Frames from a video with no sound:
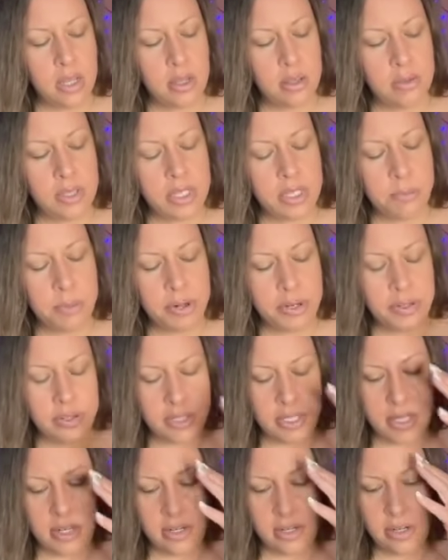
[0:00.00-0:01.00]
this
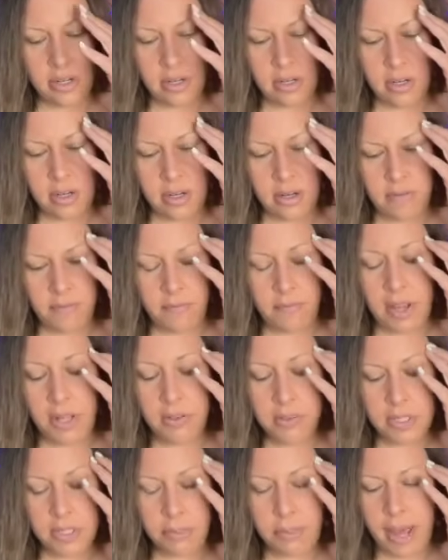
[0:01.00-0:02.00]
person
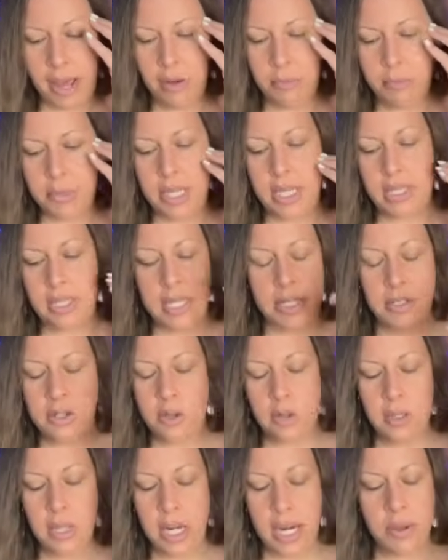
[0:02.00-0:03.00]
felt about me. That's
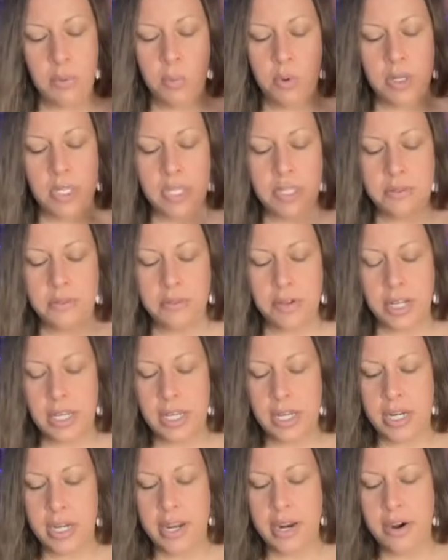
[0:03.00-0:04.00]
all that I wanted to
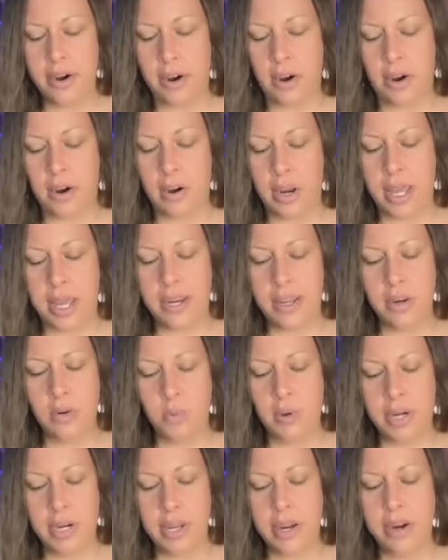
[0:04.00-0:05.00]
fucking hear. I
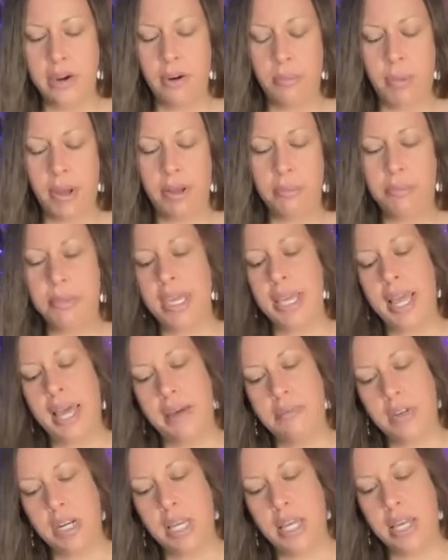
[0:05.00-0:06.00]
didn't want to hear about me
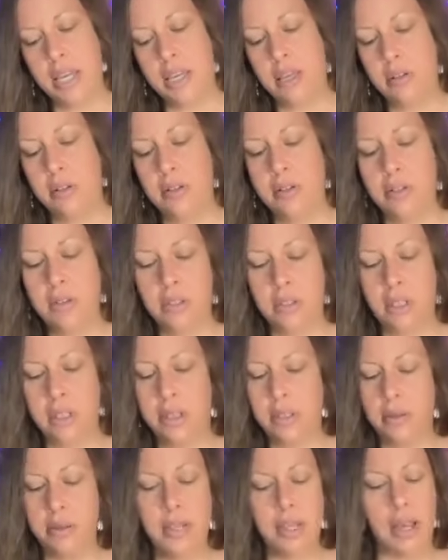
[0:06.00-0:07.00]
having to heal.
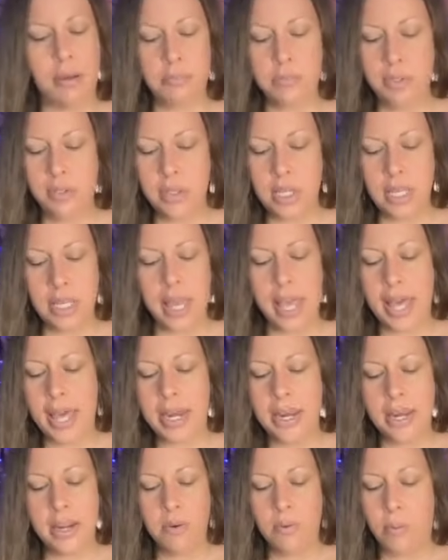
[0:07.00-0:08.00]
I'm looking
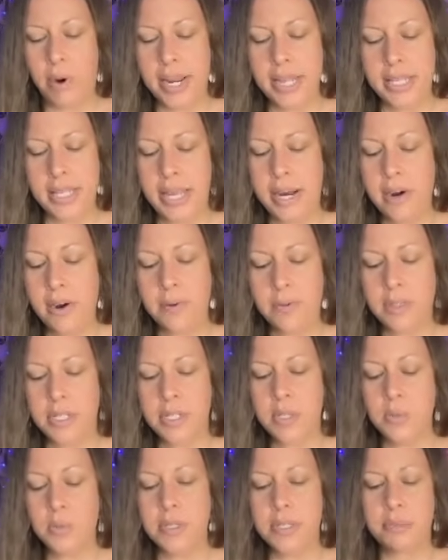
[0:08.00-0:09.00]
at it right there.
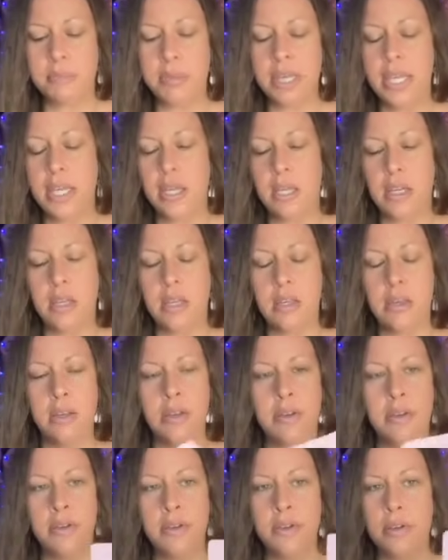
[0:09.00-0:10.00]
This was me.
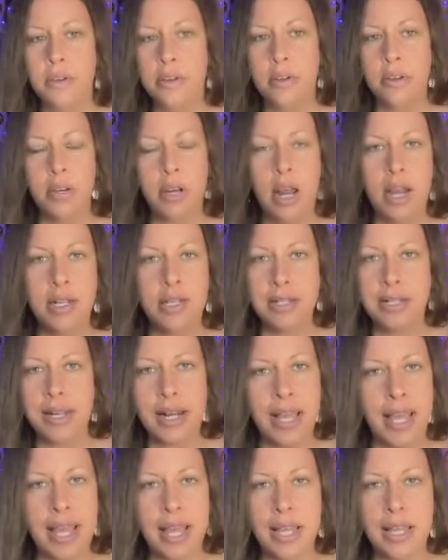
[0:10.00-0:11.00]
Not
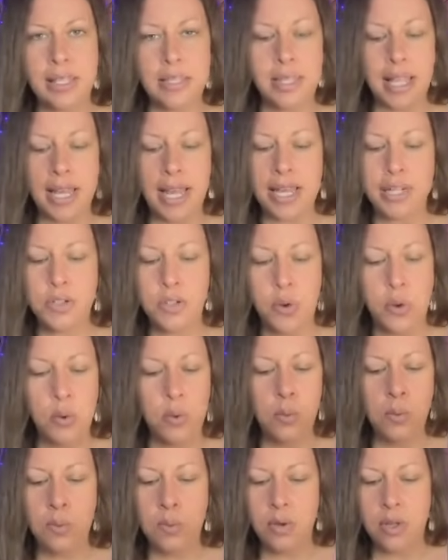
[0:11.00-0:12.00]
today. Like, I
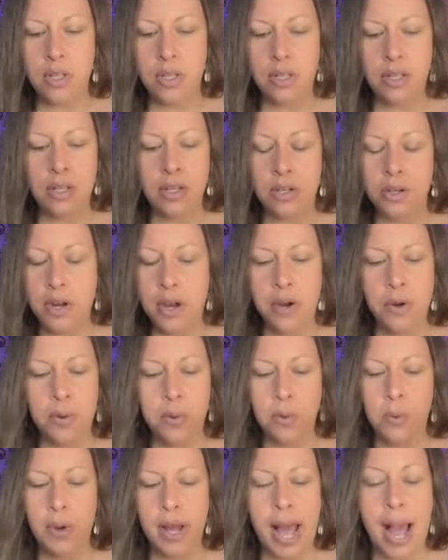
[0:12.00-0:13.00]
don't
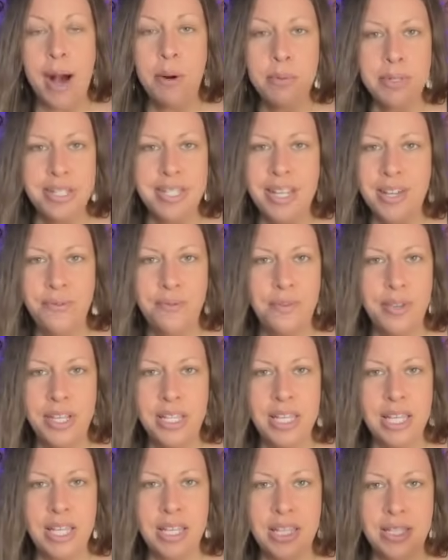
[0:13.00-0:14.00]
know. How is he
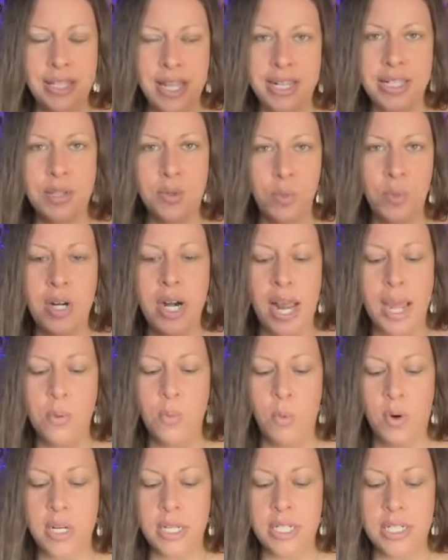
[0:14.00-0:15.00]
feeling? That's what I
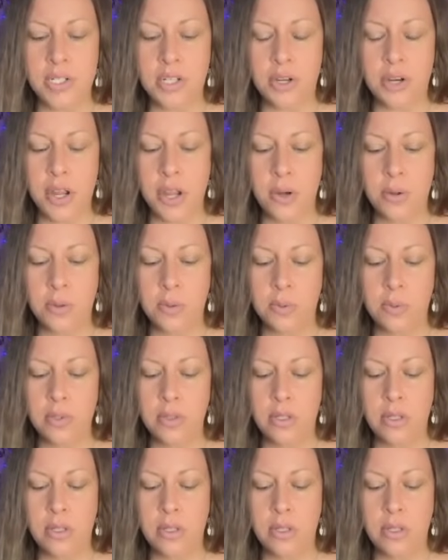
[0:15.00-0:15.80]
wanted to know.